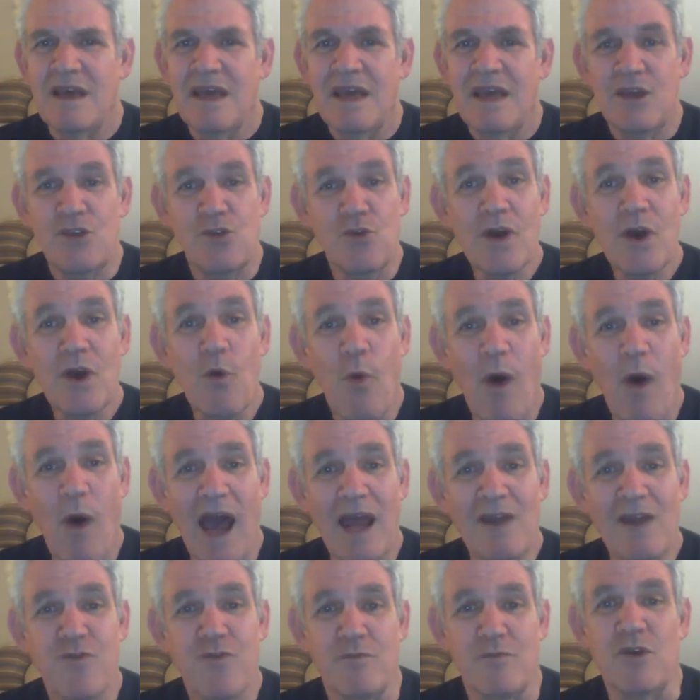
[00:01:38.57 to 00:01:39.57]
It took a
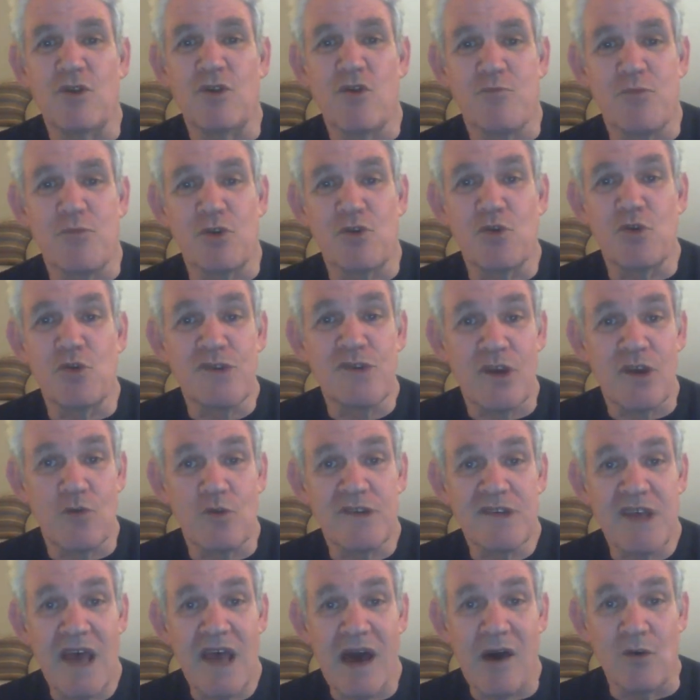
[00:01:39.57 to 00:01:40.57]
while for me to produce a
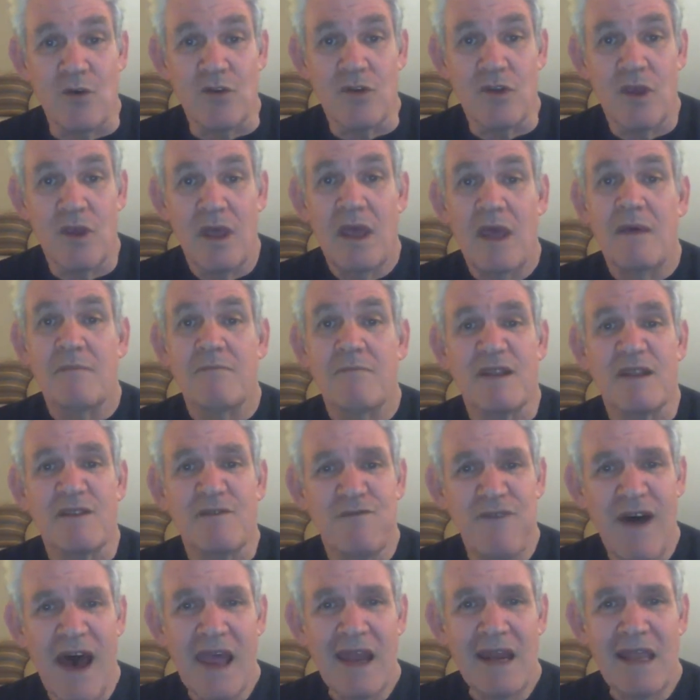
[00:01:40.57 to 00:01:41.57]
good sound, but
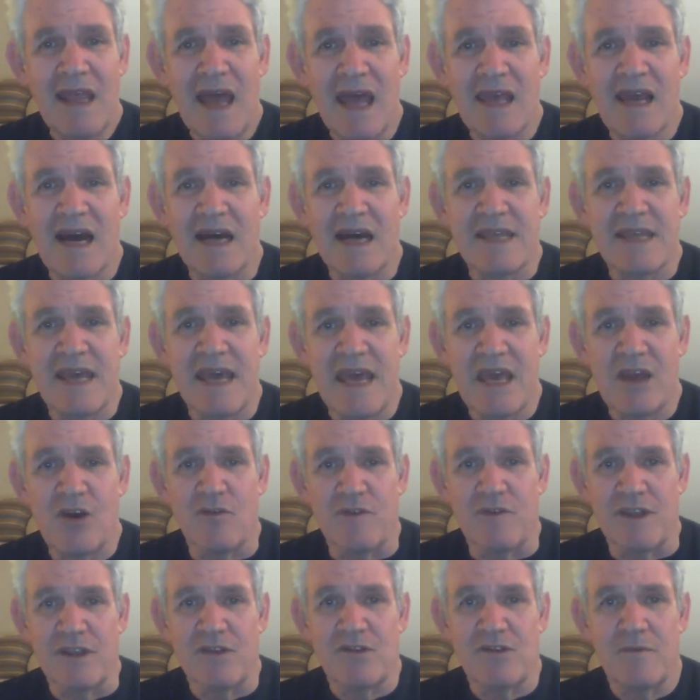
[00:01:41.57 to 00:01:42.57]
finally I got the hang
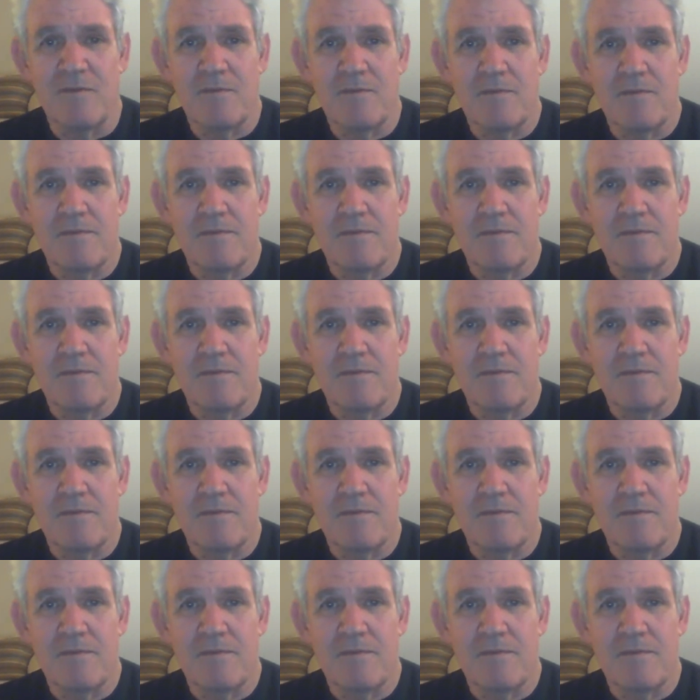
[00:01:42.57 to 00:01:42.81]
of it.